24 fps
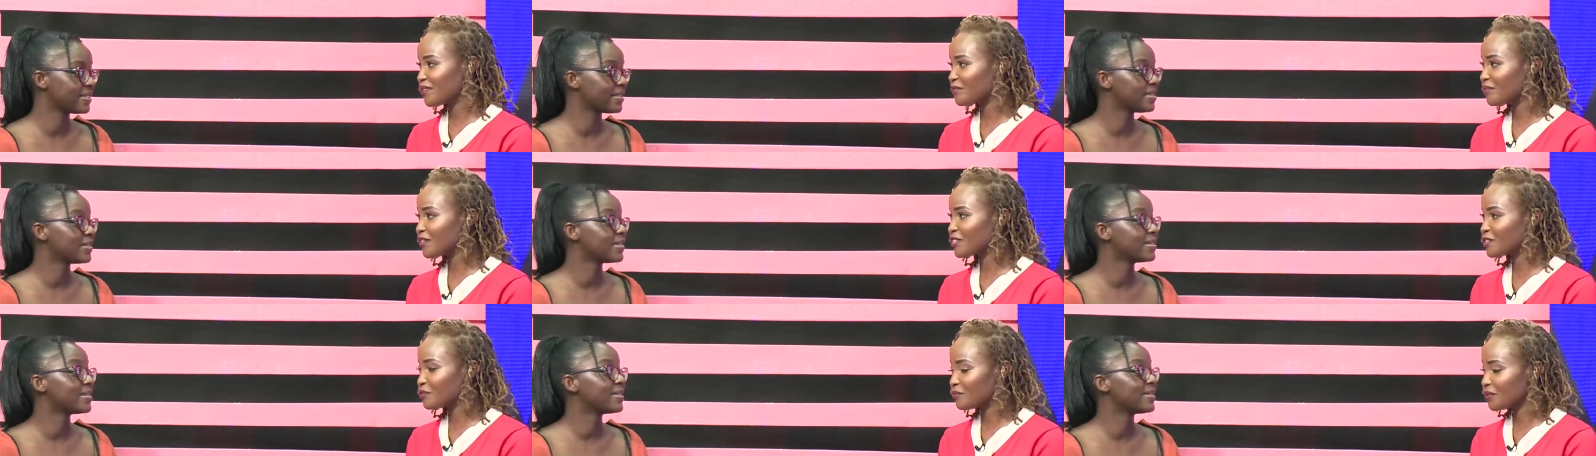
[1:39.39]

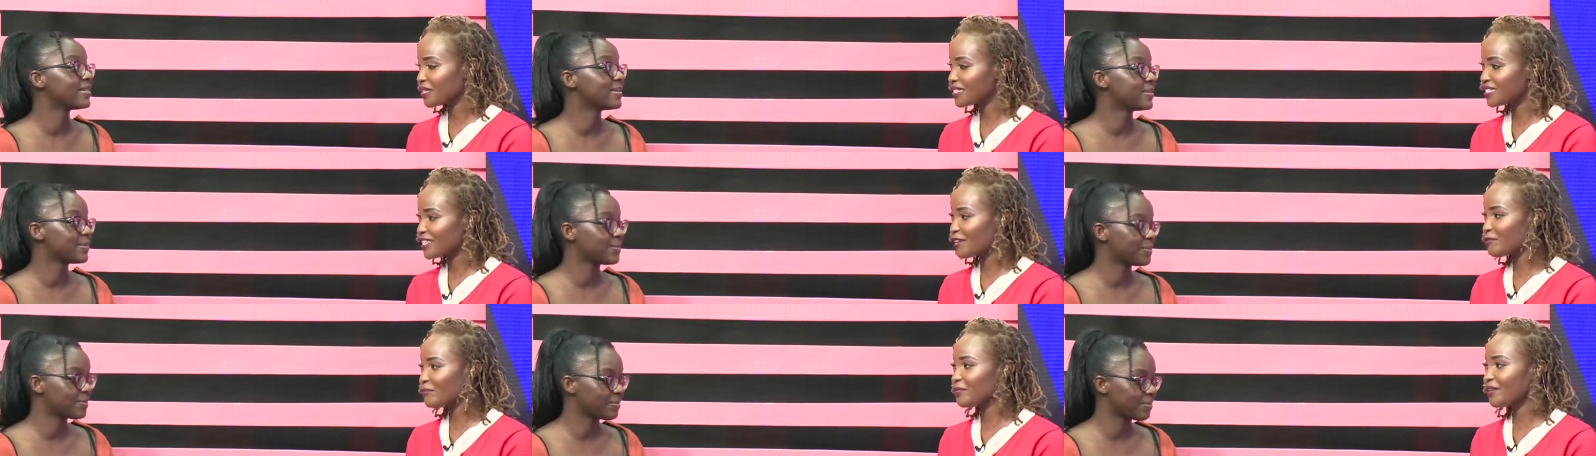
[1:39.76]
Speaker 1: it means
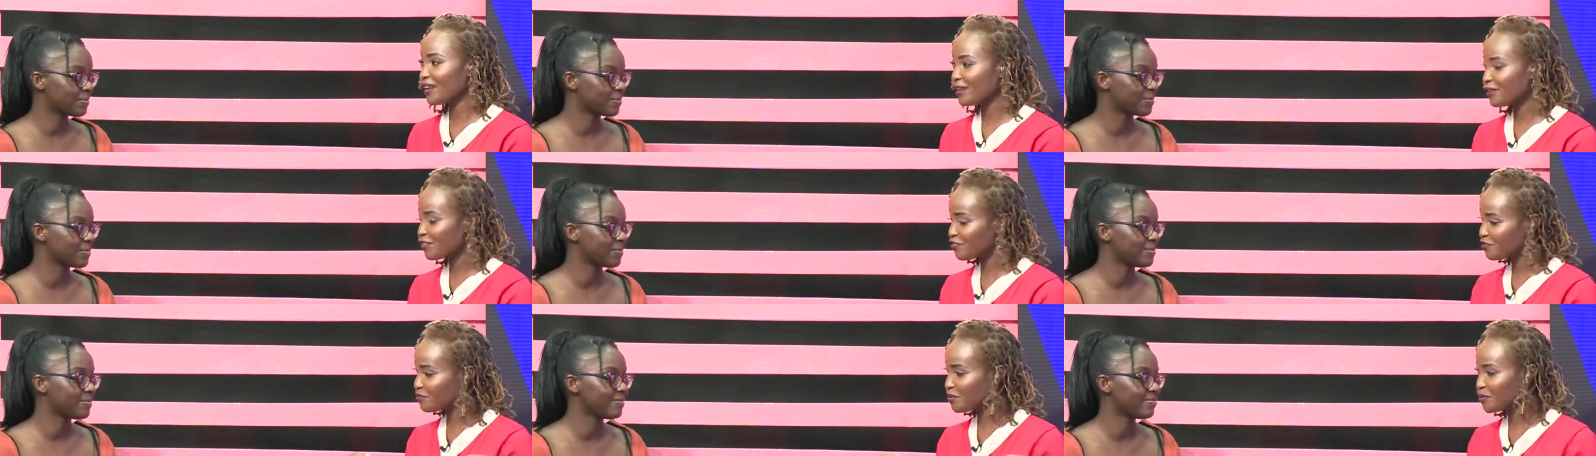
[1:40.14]
you
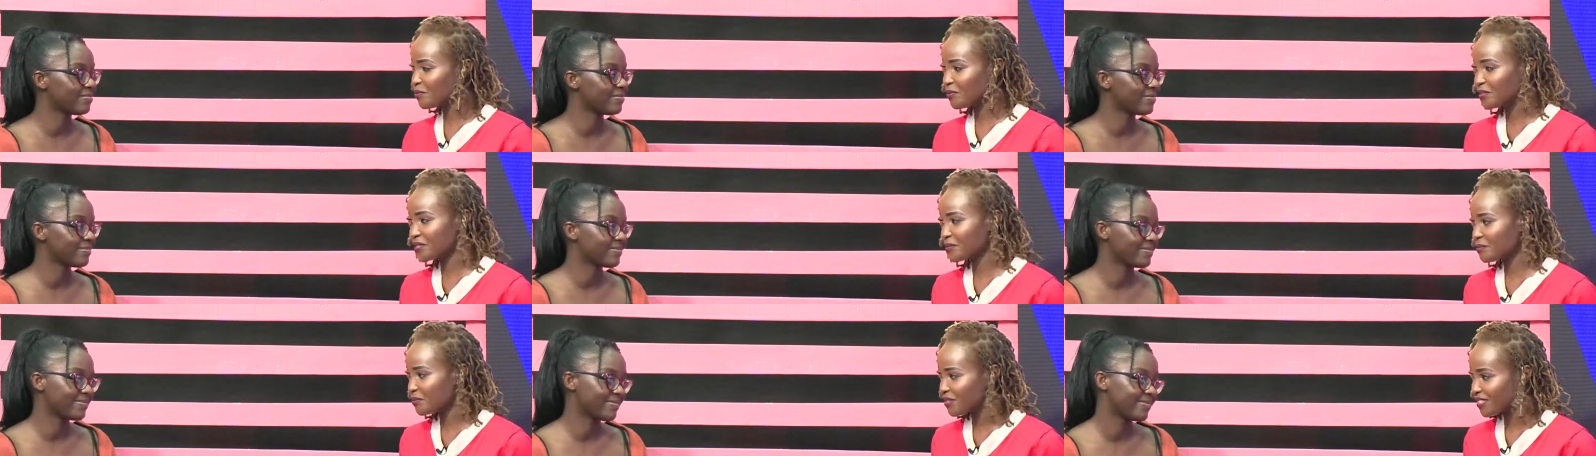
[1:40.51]
sample out of
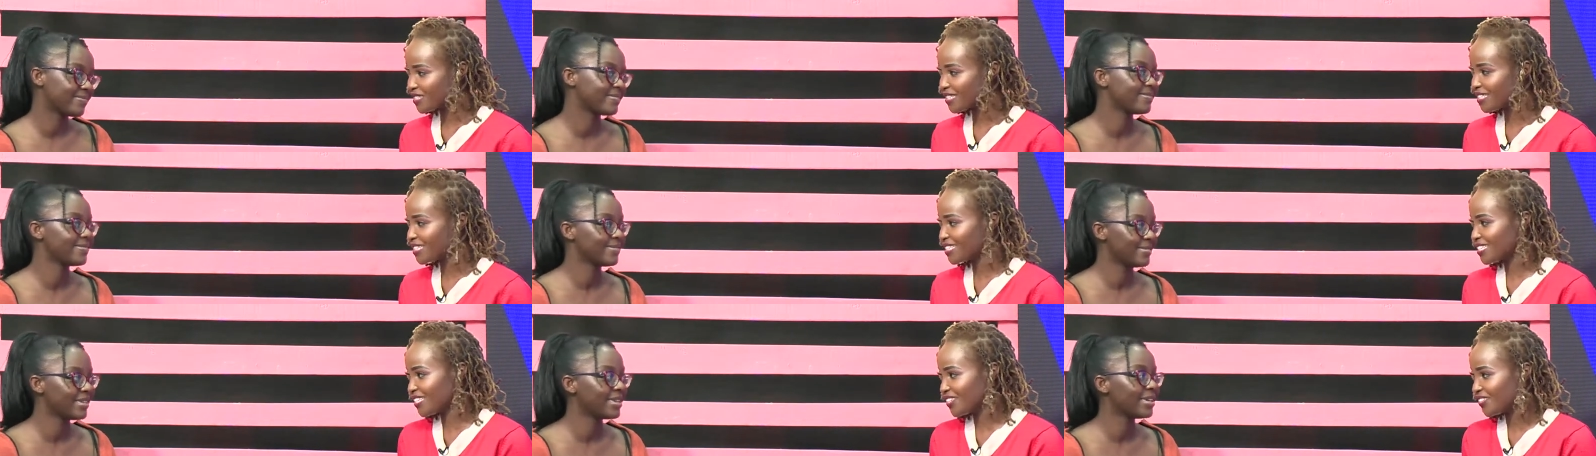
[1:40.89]
people's
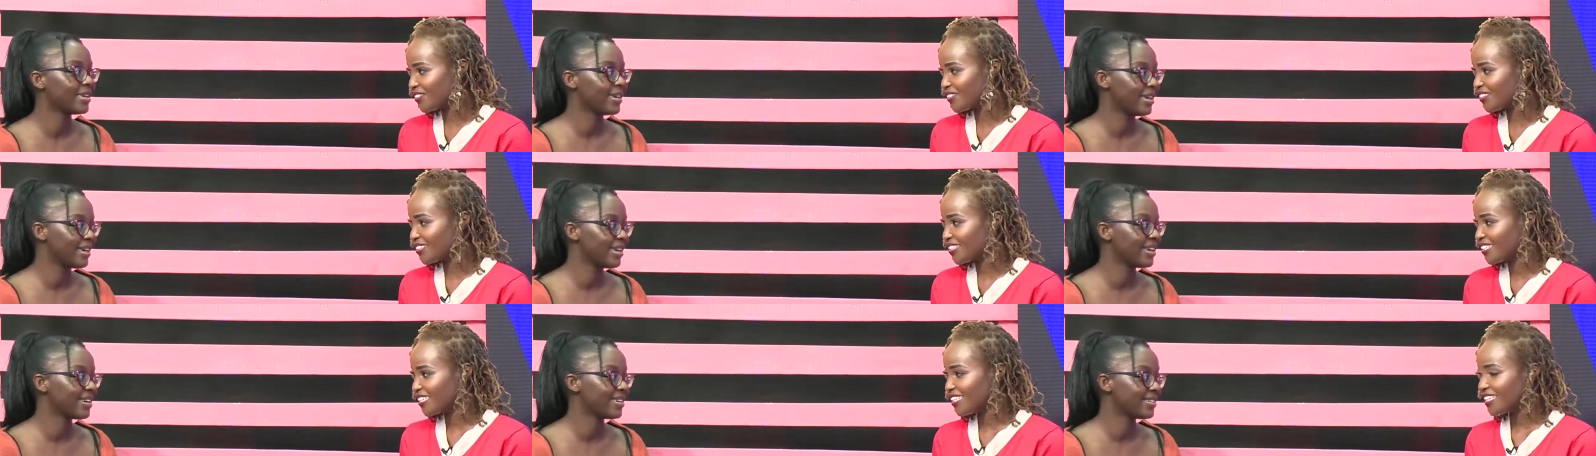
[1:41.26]
music.
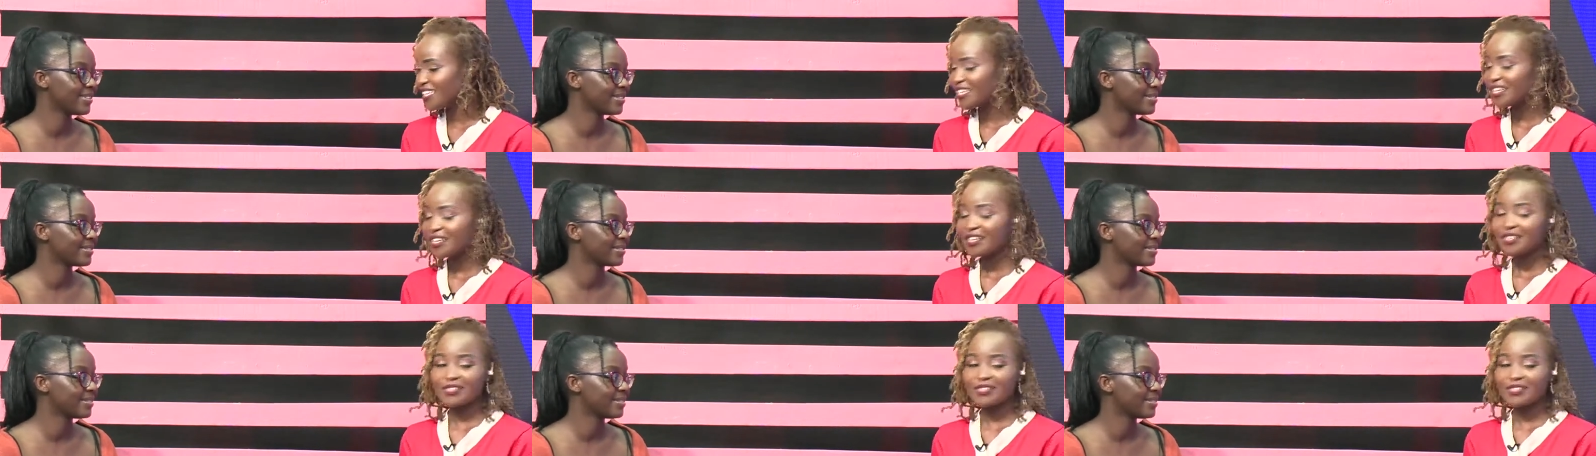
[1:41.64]
Yeah.